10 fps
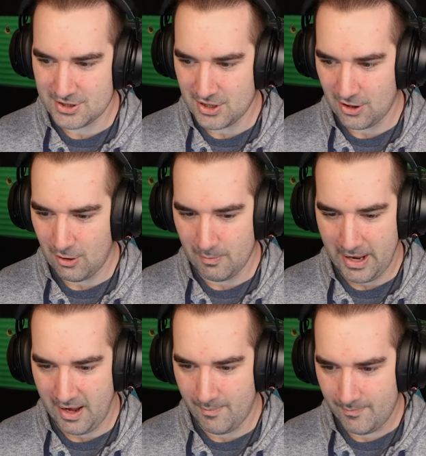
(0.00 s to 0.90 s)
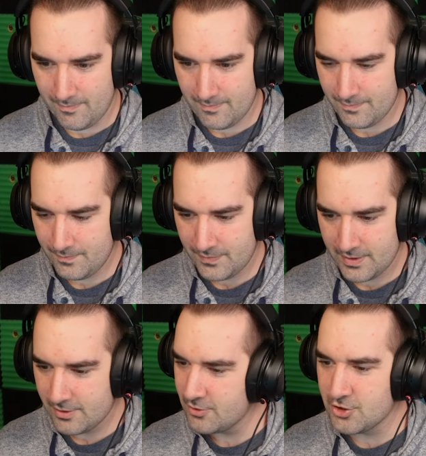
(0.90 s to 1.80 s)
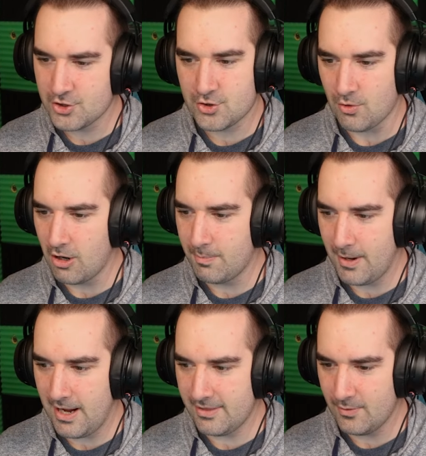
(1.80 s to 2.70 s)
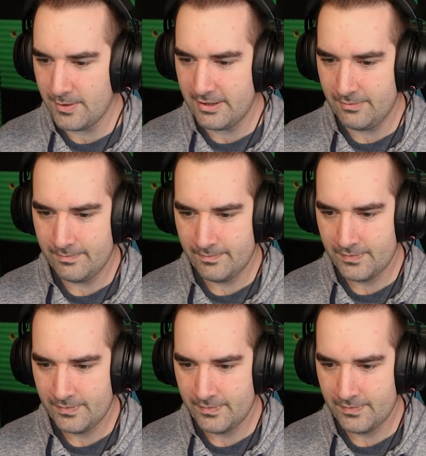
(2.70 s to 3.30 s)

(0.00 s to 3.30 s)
sir or ma'am. They're just drunk behind the wheel.